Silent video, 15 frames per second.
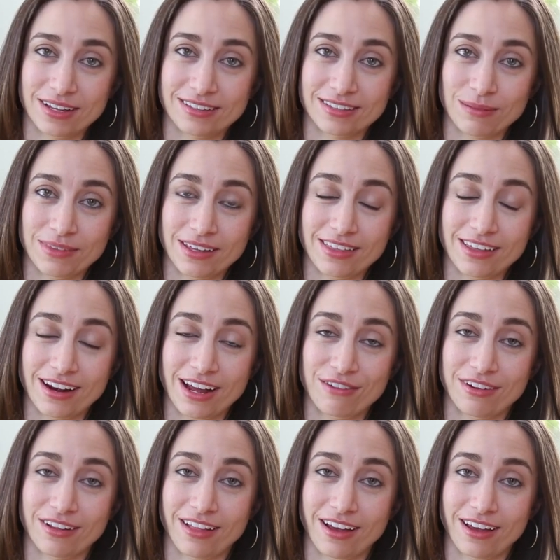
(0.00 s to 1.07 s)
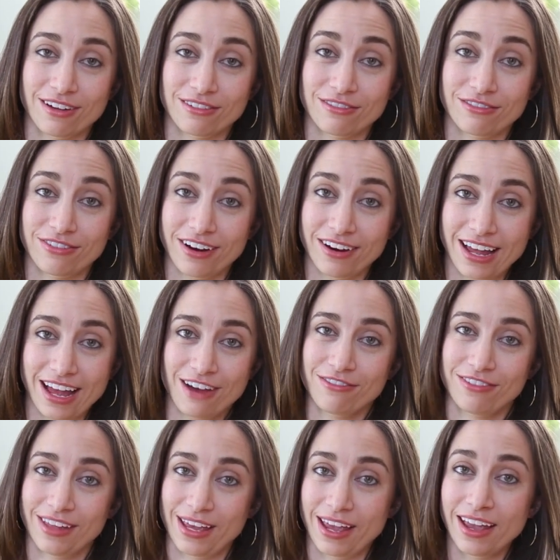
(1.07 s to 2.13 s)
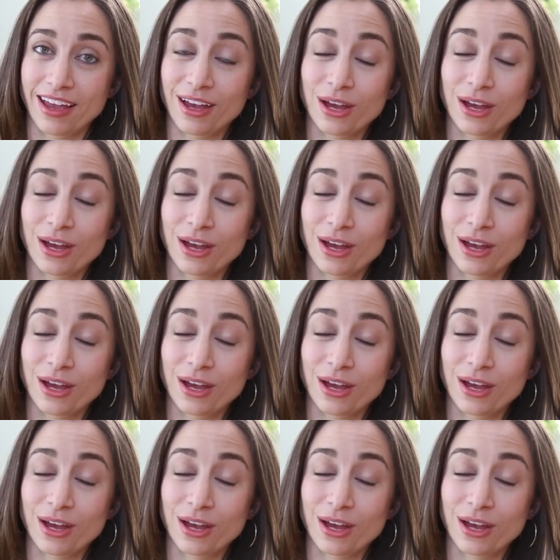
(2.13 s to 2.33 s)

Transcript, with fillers: It's something that I rely on very heavily